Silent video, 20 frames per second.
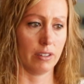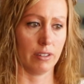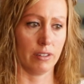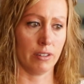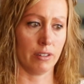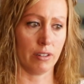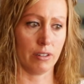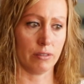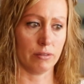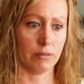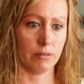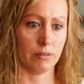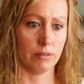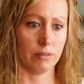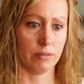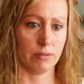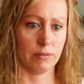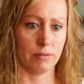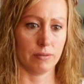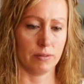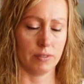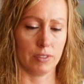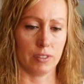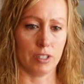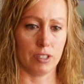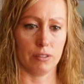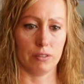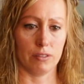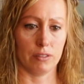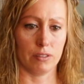you know,
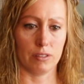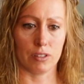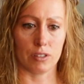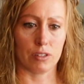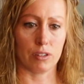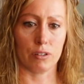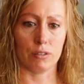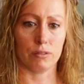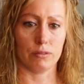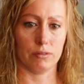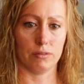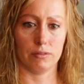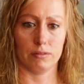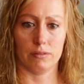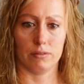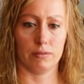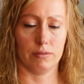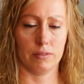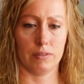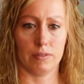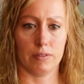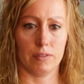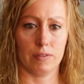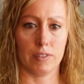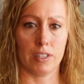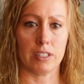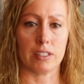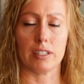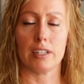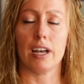you don't,
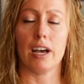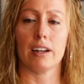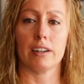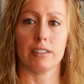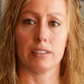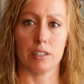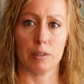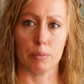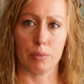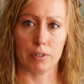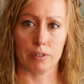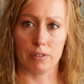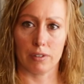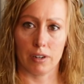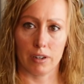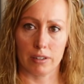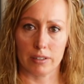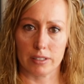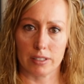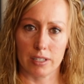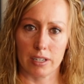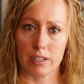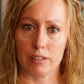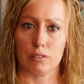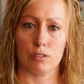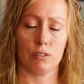it's not a typical heart attack.